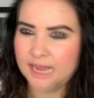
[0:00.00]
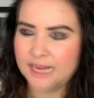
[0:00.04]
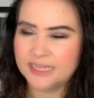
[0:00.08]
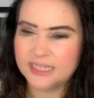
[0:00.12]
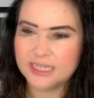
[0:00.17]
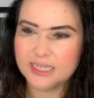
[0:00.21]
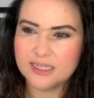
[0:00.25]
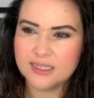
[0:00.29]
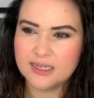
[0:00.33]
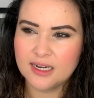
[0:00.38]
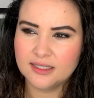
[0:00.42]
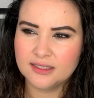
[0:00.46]
I
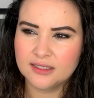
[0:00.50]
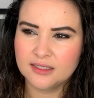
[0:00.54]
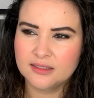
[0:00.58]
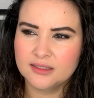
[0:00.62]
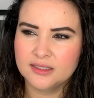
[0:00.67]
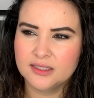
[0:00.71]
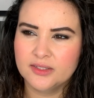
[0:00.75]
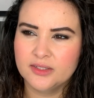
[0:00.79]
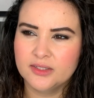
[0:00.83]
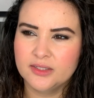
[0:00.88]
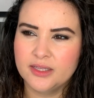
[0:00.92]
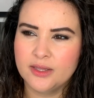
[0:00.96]
didn't
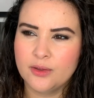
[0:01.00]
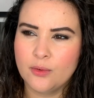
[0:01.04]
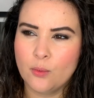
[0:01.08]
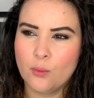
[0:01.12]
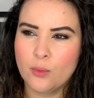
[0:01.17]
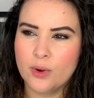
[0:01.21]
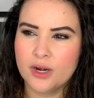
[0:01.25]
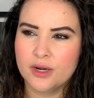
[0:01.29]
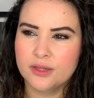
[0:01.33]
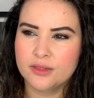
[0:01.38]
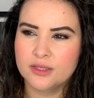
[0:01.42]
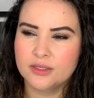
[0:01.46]
necessarily
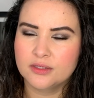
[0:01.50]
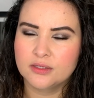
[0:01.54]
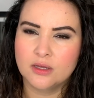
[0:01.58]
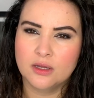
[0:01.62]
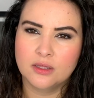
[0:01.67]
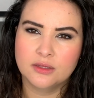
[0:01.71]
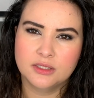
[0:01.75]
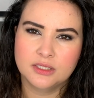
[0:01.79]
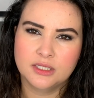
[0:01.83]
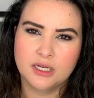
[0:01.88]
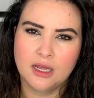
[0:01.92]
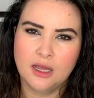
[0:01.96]
wear this
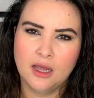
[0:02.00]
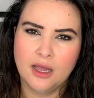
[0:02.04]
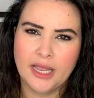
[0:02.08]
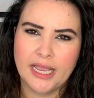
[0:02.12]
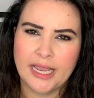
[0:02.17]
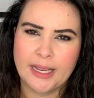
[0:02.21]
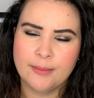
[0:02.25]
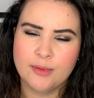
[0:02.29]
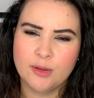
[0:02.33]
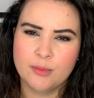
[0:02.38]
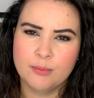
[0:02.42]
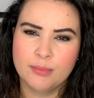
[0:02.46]
all the
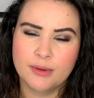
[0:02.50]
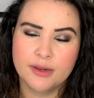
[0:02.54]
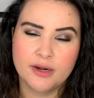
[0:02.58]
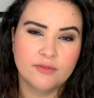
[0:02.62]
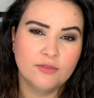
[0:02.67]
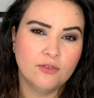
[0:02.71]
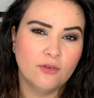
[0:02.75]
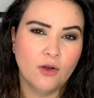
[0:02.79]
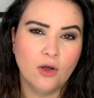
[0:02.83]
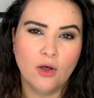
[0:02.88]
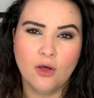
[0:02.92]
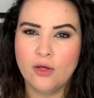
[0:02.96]
time, but
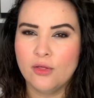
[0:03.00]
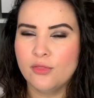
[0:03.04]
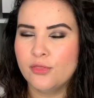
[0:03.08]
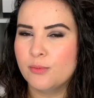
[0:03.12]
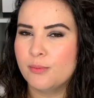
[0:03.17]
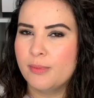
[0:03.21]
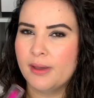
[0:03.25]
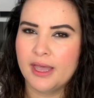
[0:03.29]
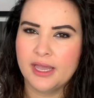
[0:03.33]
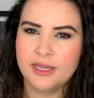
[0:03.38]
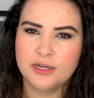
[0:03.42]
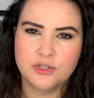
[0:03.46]
of all the
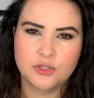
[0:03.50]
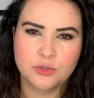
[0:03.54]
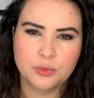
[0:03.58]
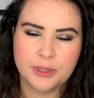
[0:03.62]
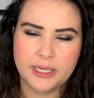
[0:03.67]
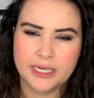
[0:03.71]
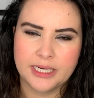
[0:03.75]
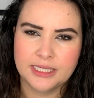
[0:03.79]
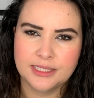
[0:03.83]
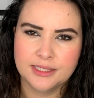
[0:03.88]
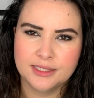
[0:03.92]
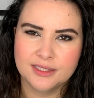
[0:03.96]
bad
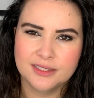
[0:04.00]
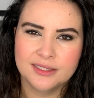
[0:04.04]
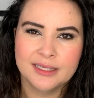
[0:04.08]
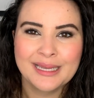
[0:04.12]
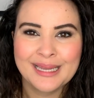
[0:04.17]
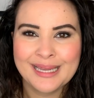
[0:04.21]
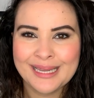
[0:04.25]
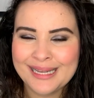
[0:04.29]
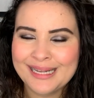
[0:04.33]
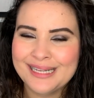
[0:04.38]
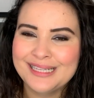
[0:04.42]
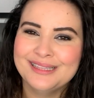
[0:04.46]
trends,
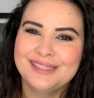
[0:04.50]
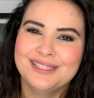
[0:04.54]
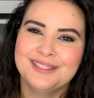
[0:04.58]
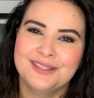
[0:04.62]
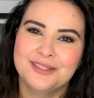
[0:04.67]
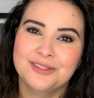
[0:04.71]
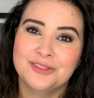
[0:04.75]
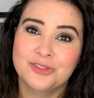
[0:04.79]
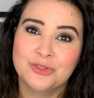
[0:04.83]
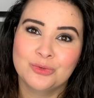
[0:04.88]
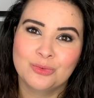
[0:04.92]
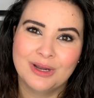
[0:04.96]
this
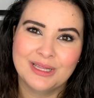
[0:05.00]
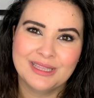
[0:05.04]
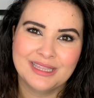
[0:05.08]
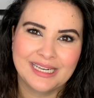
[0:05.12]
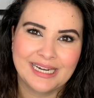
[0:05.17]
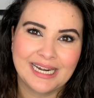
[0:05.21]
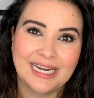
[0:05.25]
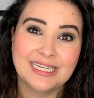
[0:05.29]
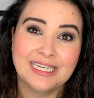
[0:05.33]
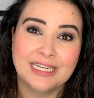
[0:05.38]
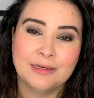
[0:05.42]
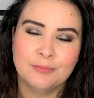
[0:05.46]
is the one that
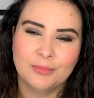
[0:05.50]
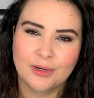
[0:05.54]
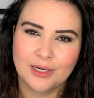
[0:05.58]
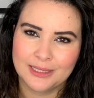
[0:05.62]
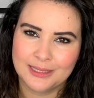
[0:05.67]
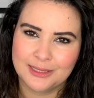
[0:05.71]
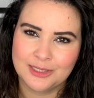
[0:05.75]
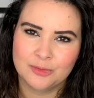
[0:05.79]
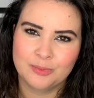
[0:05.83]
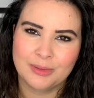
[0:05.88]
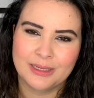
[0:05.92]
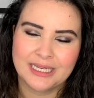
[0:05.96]
I did
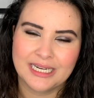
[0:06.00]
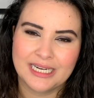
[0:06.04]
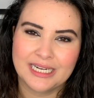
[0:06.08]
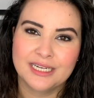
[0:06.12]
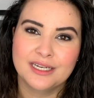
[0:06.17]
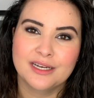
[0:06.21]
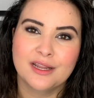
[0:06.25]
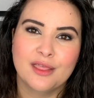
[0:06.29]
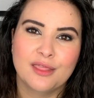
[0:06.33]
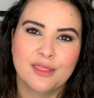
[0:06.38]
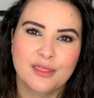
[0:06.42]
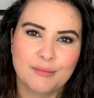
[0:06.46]
participate
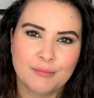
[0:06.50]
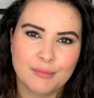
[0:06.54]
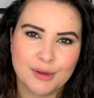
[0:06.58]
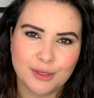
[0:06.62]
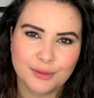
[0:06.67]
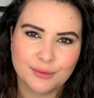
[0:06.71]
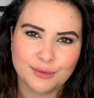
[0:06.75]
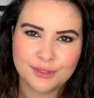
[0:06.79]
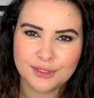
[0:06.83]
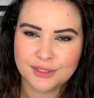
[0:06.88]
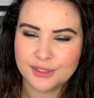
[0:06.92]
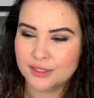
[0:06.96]
in the
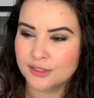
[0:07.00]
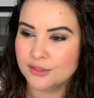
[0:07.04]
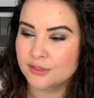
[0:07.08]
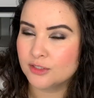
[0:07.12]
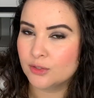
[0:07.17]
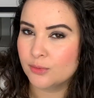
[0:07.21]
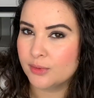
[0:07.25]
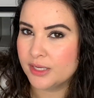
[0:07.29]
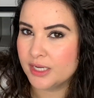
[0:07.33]
most. So